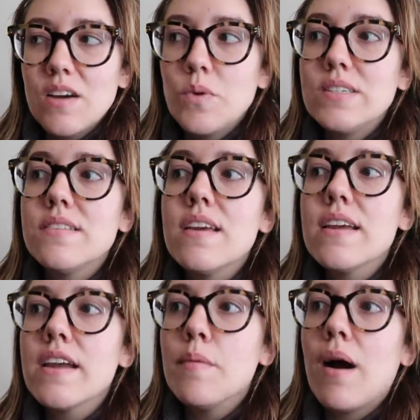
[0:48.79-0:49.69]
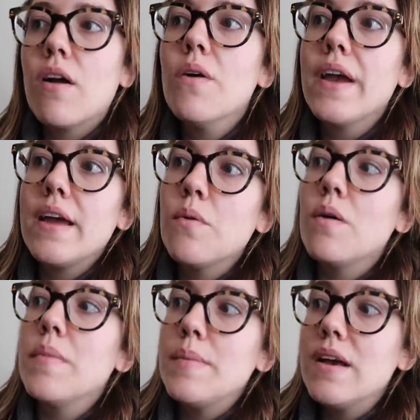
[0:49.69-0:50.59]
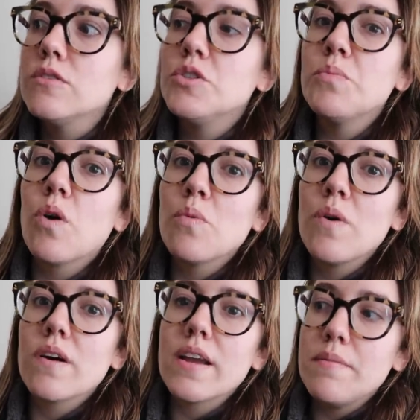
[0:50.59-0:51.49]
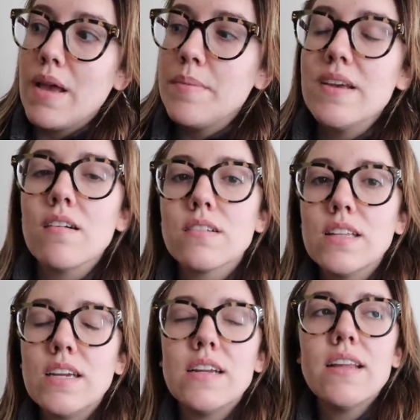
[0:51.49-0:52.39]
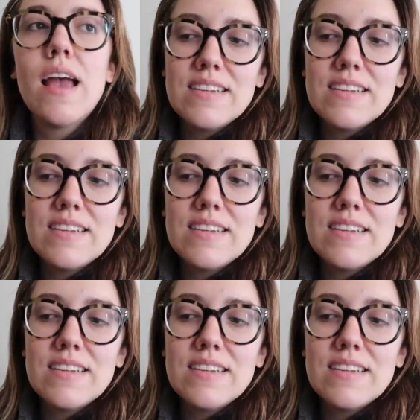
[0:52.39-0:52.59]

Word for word: was thinking about, okay, well, maybe I'll do more work, and maybe I'll clean.